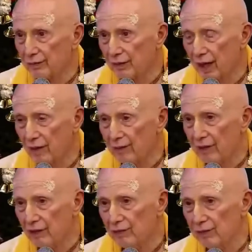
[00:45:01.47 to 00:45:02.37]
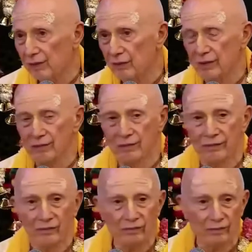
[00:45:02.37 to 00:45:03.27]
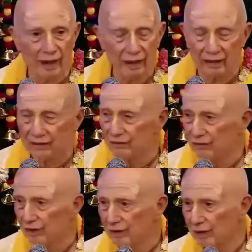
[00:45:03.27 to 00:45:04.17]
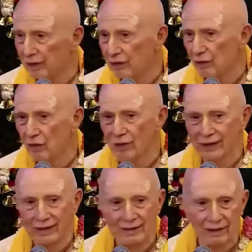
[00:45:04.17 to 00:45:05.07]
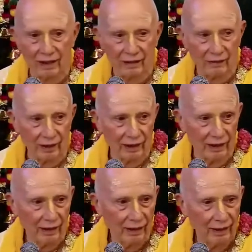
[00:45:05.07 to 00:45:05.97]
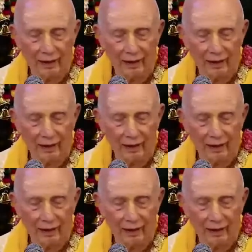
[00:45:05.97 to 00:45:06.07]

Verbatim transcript: and happiness between male and female, it's all accelerated